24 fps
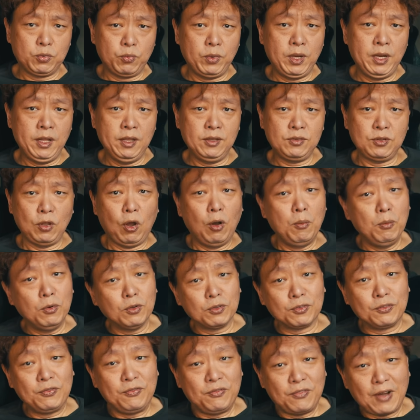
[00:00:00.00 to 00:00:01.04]
released
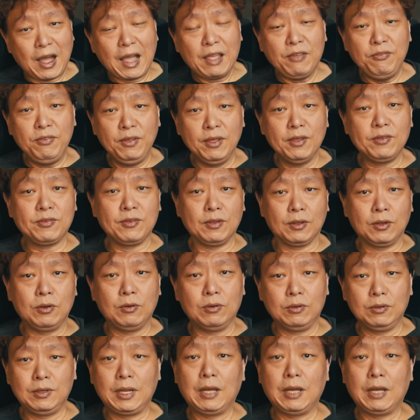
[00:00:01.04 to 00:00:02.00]
almost 5 years ago.